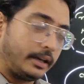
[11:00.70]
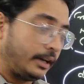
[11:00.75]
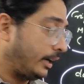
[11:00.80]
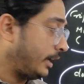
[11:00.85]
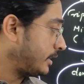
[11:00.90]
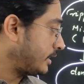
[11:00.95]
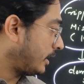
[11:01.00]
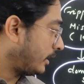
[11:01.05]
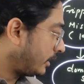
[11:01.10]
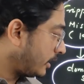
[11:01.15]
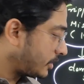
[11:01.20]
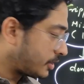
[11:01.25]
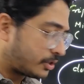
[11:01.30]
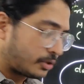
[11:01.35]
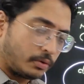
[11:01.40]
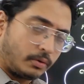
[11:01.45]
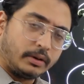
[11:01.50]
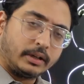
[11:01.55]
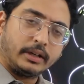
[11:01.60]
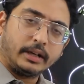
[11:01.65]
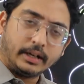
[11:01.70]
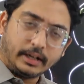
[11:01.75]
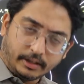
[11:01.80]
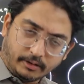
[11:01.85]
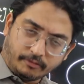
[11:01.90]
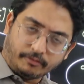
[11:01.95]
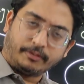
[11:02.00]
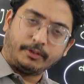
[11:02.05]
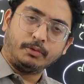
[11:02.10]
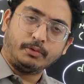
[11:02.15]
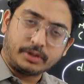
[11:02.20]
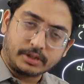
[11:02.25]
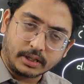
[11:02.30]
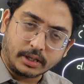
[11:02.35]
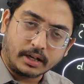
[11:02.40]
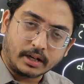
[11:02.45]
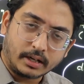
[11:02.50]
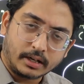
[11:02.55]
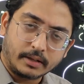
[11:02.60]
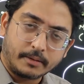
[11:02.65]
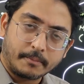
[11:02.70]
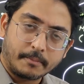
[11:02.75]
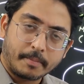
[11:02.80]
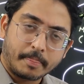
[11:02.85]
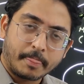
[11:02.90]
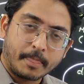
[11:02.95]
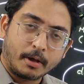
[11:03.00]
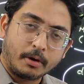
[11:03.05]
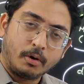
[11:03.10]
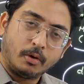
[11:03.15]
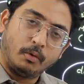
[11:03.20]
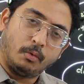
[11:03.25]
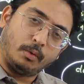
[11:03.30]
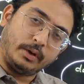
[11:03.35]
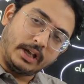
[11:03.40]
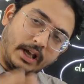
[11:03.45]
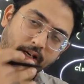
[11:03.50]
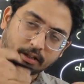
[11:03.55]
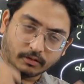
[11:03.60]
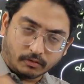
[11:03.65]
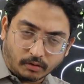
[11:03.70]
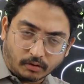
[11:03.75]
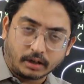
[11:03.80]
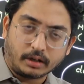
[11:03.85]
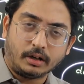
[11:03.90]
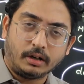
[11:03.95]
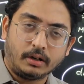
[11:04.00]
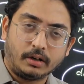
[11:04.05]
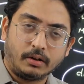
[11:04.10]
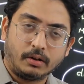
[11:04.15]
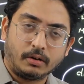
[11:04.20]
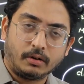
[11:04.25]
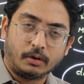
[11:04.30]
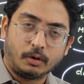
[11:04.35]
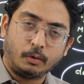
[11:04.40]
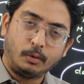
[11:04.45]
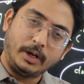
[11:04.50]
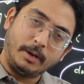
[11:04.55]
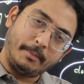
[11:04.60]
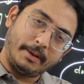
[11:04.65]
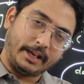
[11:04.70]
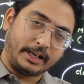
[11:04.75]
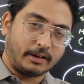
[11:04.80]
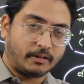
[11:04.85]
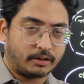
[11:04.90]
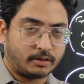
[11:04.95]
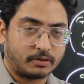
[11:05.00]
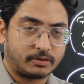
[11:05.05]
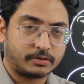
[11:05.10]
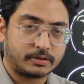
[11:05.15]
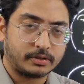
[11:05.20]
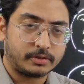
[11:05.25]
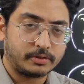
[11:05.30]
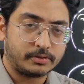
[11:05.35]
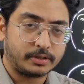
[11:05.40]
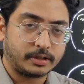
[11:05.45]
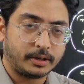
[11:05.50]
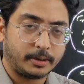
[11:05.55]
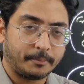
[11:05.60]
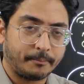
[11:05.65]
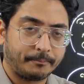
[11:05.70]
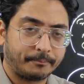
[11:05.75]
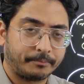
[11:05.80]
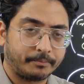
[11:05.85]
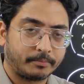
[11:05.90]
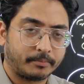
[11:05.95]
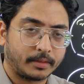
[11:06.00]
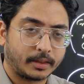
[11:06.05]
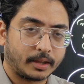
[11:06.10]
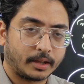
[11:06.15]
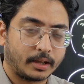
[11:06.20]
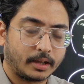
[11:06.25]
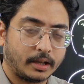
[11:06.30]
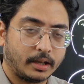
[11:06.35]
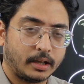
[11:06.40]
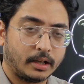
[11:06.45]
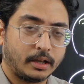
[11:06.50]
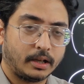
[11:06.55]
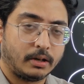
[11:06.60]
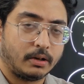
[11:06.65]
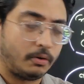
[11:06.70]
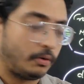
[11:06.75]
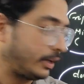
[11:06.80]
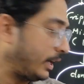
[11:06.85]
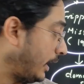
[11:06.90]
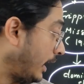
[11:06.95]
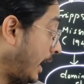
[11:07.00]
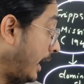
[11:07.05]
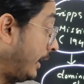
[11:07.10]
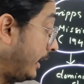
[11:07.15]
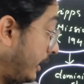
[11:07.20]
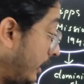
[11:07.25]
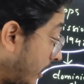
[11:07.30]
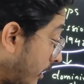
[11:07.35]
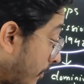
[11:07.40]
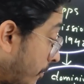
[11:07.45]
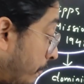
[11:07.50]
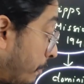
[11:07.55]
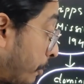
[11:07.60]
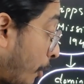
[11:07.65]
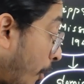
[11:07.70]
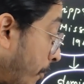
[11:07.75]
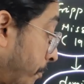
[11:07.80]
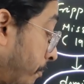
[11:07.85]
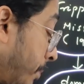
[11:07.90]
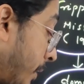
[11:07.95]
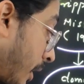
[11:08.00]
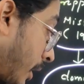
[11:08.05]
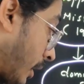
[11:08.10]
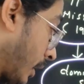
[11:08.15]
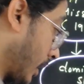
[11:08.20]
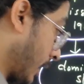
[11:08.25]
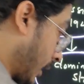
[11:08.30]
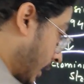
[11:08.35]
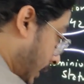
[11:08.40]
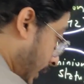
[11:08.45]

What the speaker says: it is understood that in future we are the one who will make our constitution. Okay, and here proper